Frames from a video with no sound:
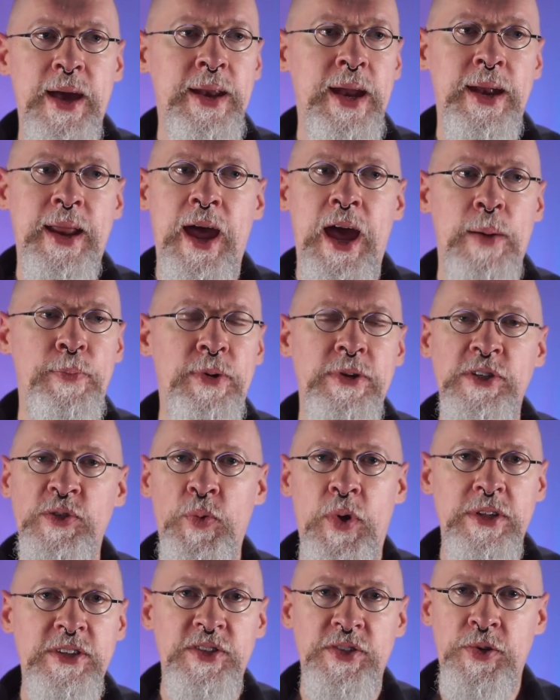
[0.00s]
and it happens
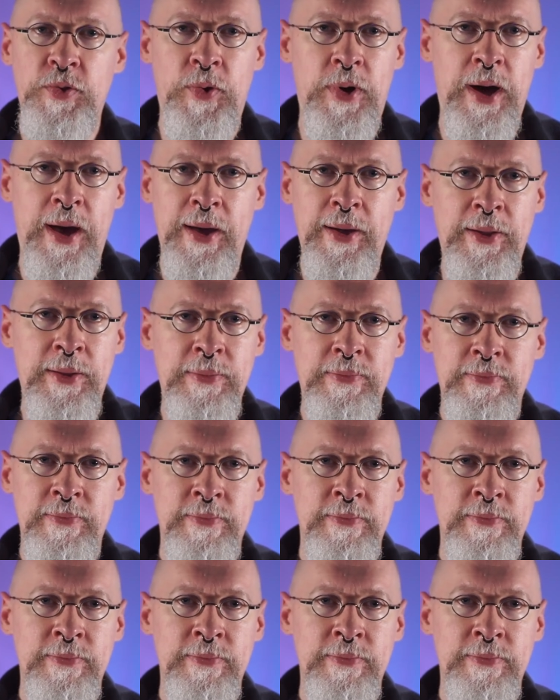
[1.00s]
once in a while.